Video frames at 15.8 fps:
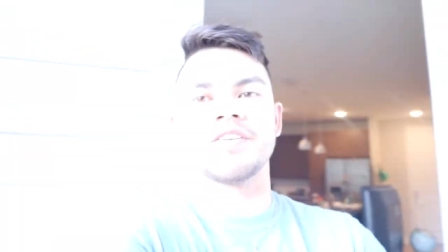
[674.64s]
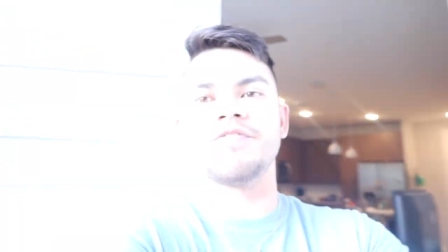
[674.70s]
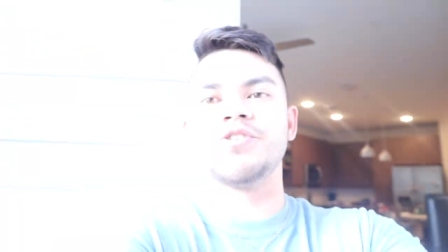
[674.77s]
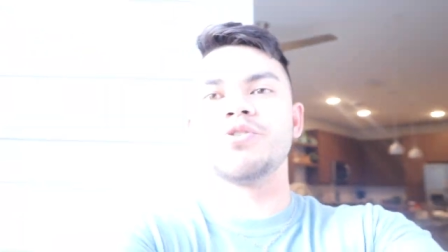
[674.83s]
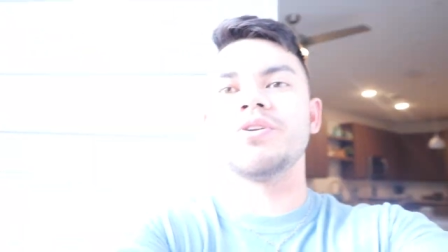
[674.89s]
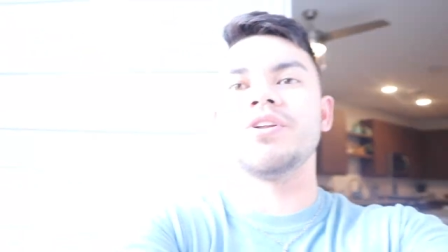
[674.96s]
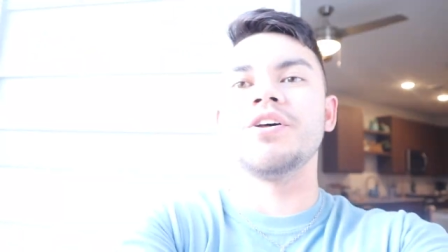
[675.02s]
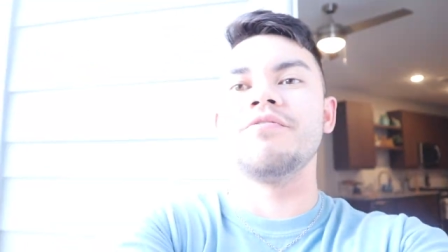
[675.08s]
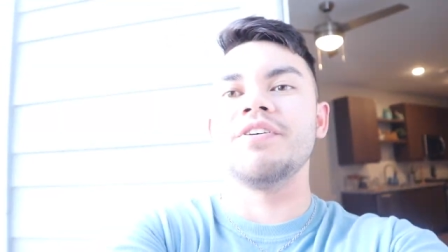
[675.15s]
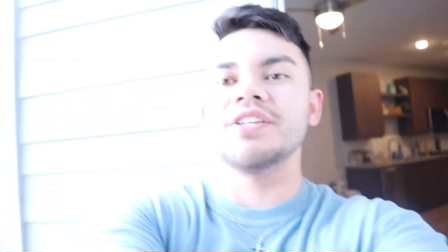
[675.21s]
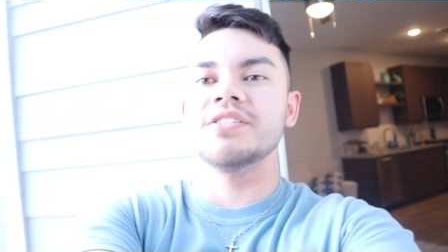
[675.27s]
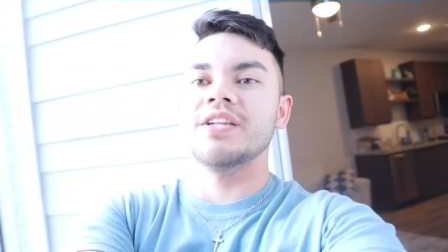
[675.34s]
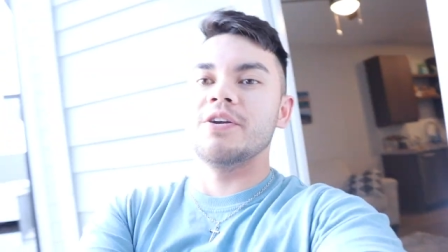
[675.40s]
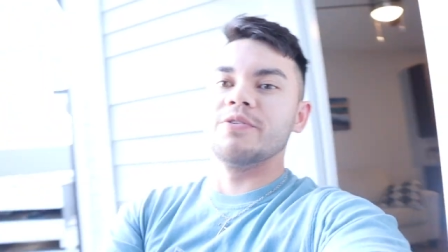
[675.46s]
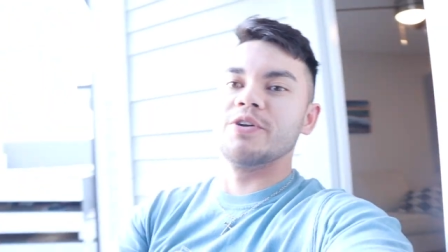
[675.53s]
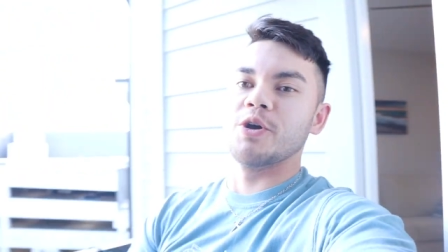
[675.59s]
if you enjoyed another video
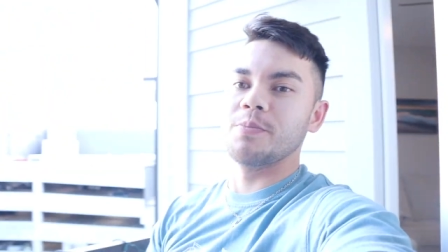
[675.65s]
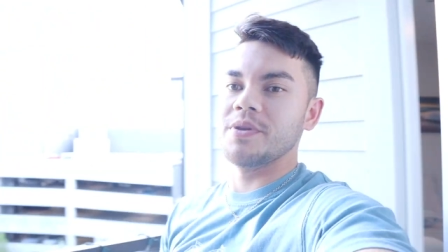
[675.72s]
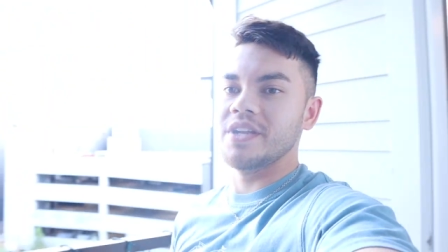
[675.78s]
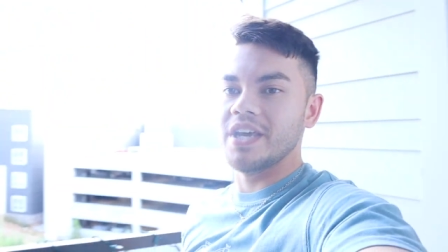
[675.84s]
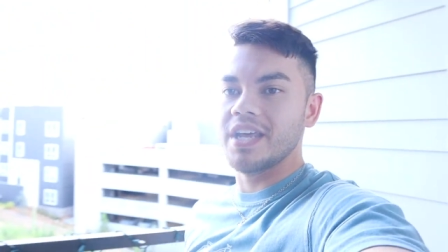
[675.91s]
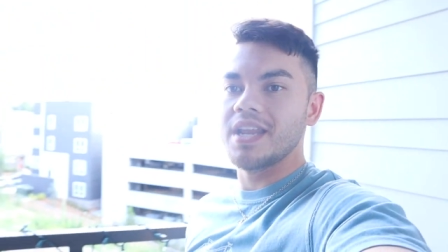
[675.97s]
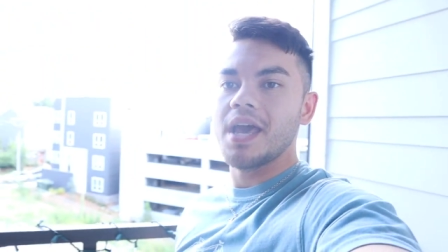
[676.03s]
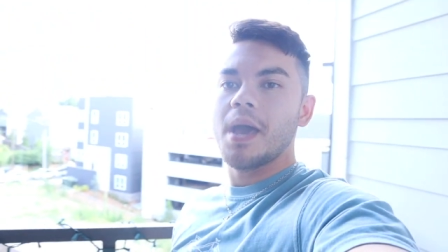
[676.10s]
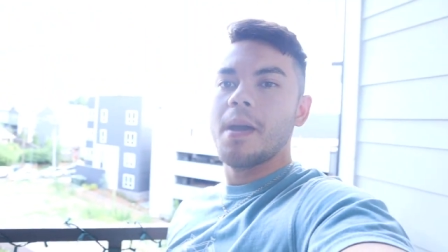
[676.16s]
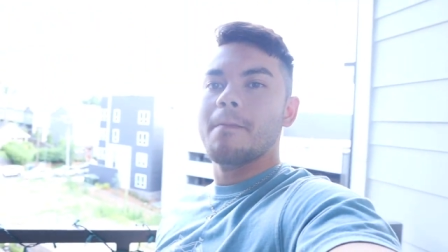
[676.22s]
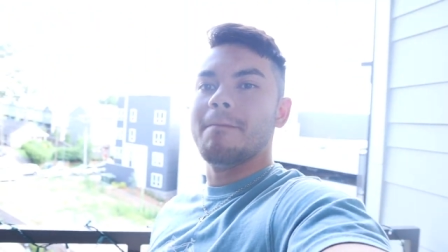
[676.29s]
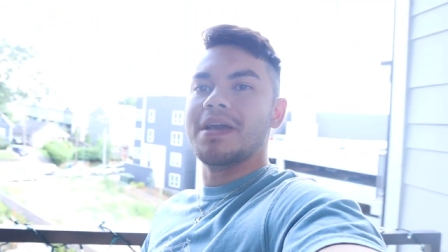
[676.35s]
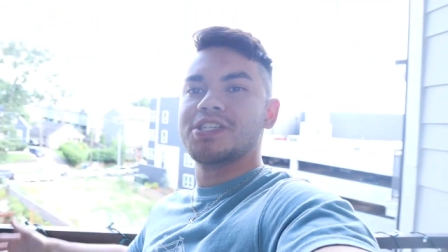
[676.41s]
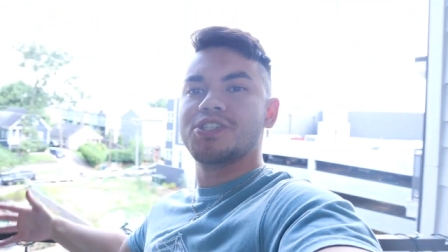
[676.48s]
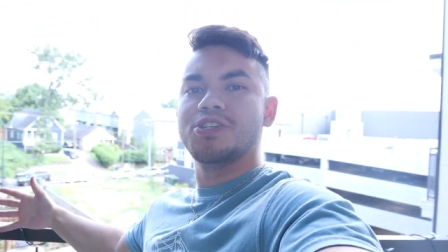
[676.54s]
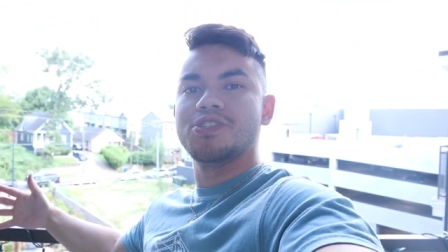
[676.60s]
today, we hope you did.
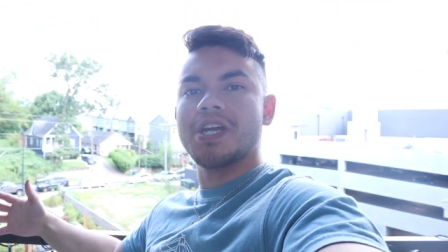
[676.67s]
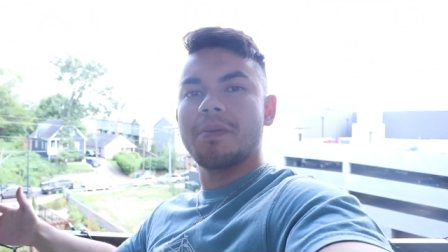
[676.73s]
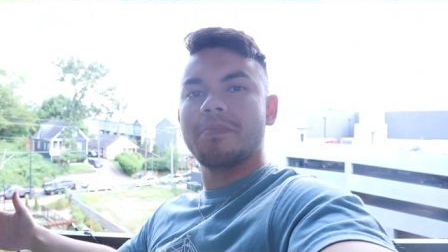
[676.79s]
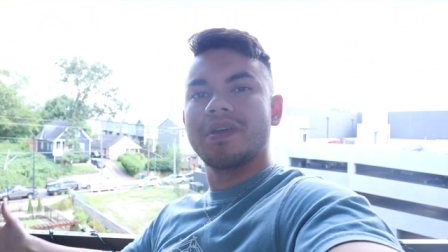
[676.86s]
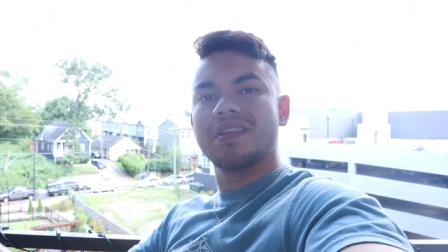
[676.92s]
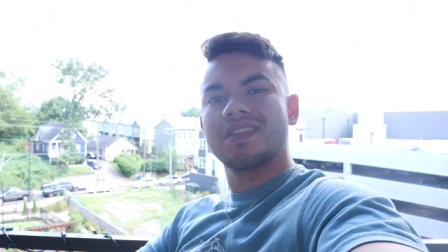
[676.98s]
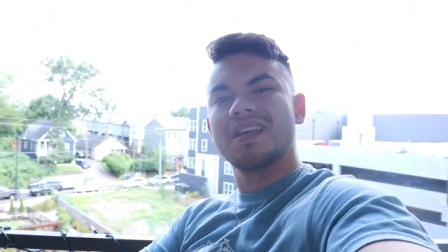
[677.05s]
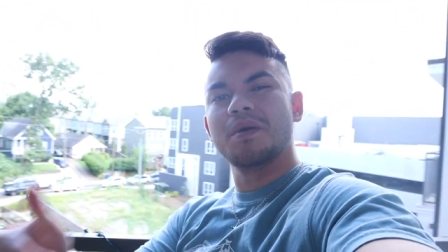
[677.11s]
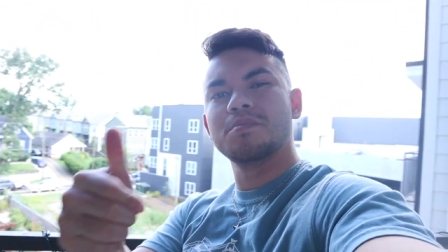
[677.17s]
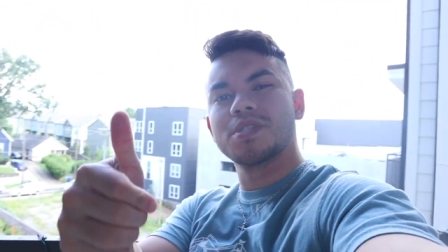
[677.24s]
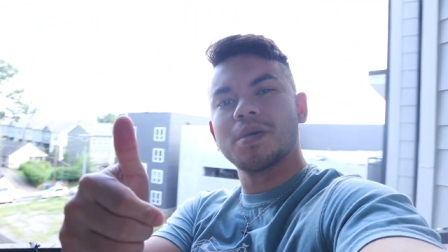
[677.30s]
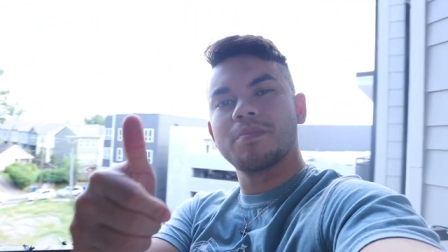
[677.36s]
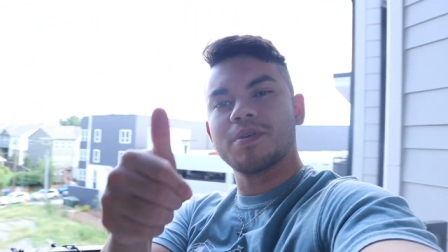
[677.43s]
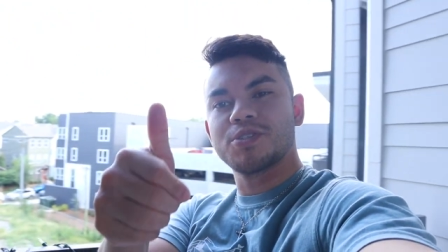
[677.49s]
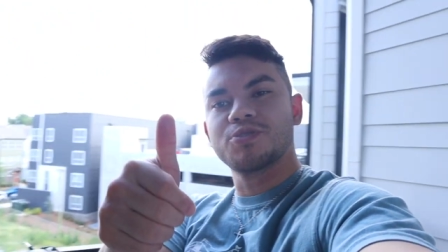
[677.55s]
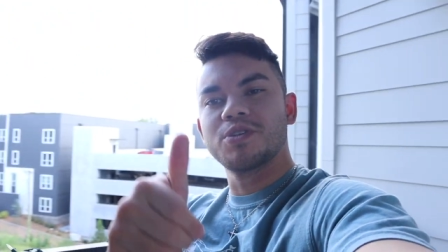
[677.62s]
Make sure you drop me a thumbs
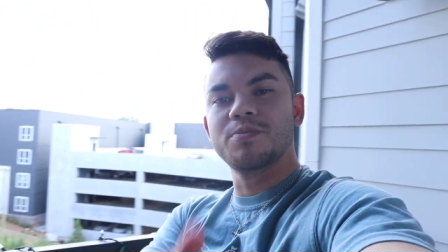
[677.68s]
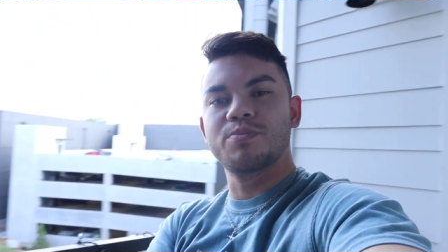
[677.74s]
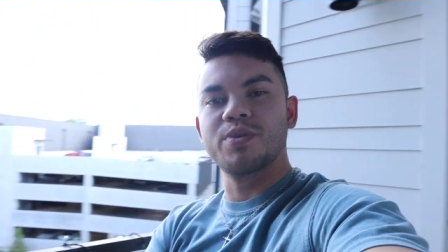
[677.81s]
up. I truly